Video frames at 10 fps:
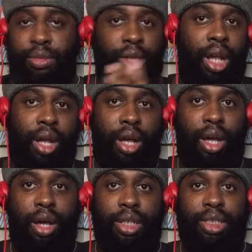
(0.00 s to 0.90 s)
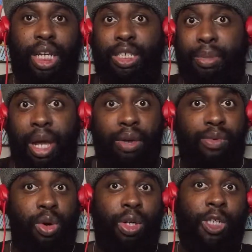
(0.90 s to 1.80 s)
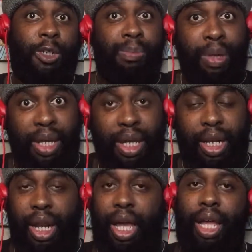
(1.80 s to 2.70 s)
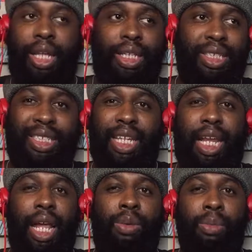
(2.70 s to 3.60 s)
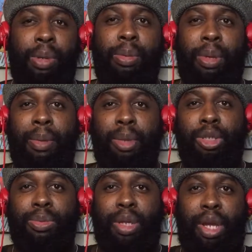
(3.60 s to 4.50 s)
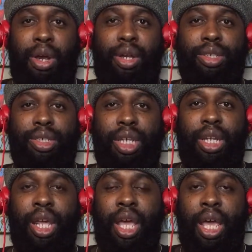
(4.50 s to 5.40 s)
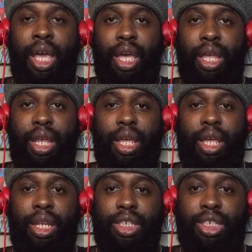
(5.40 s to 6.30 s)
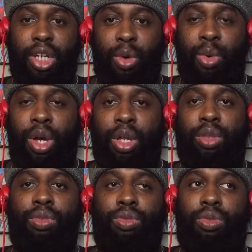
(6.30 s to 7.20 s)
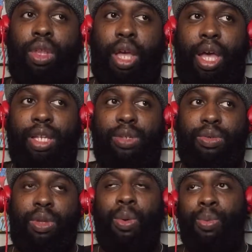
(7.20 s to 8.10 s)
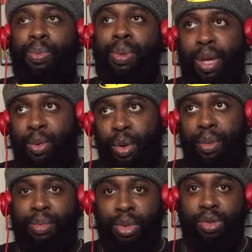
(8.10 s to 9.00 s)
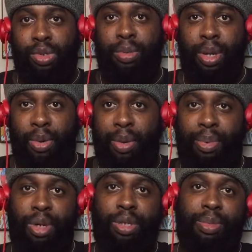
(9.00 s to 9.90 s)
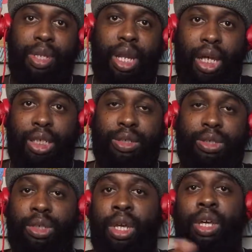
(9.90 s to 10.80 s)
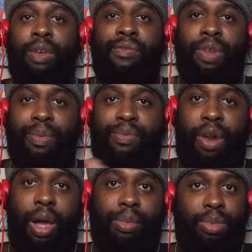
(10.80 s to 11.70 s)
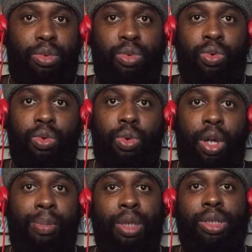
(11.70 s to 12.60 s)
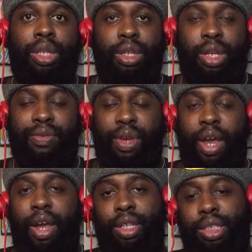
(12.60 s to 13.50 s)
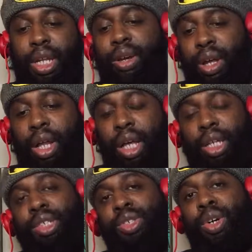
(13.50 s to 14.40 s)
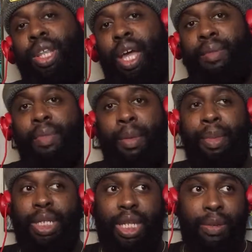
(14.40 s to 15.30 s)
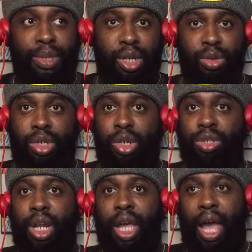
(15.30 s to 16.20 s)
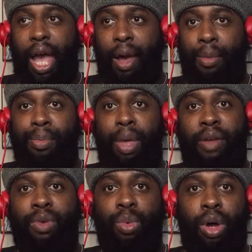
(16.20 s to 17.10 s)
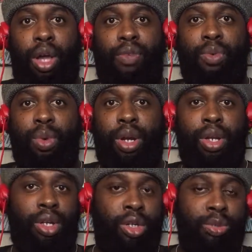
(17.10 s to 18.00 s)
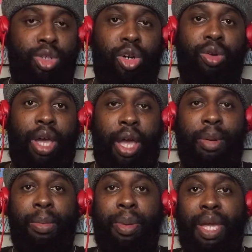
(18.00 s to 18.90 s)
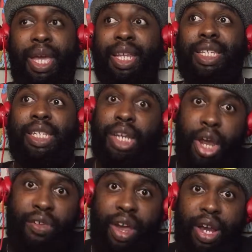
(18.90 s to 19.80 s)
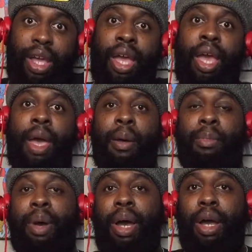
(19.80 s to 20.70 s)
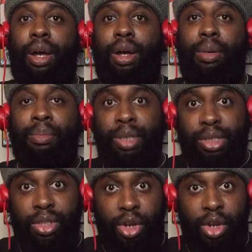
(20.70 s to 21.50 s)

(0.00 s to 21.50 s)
James McAvoy and Split. Like, it's just, I like when people play multiple characters in a show. Well, as they being one, used to being one person, but then I just flip-flop through a bunch of other different characters, and I enjoy that. But this episode shows, like, how everyone in the Doom Patrol came to be, and is narrated by Mr.